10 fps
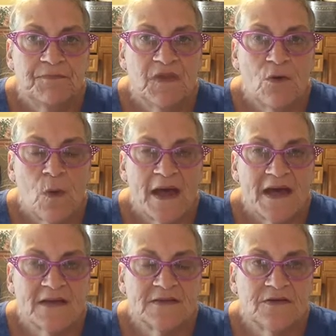the way
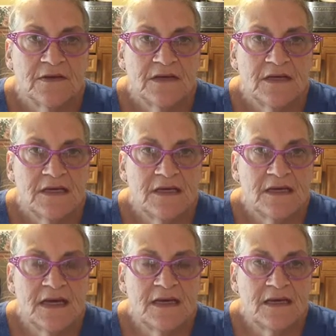I took it,
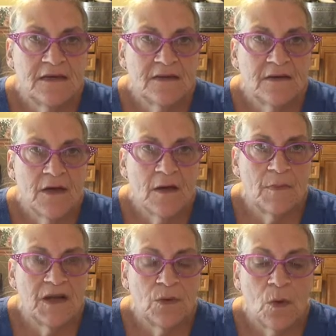he and the
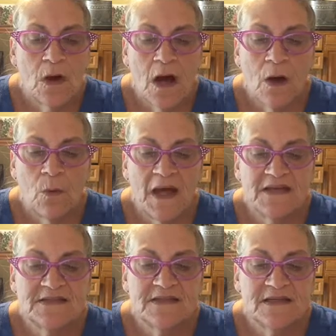company will
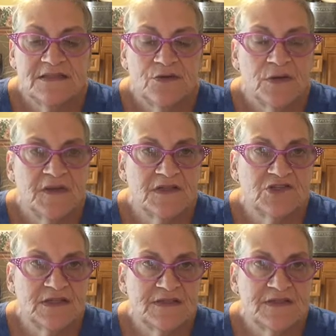always see to it that
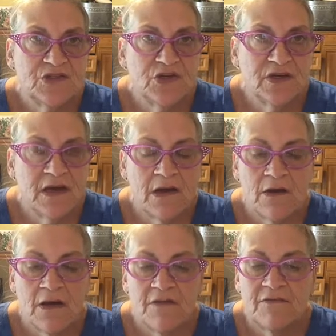she's took care
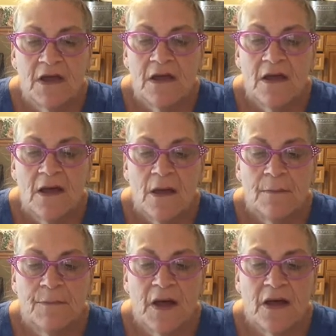of.
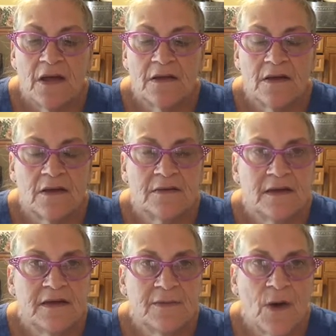But
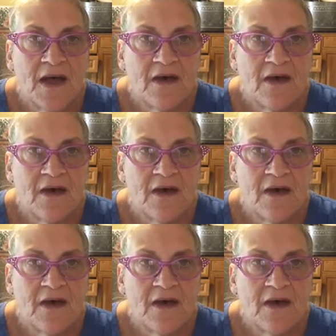anyway,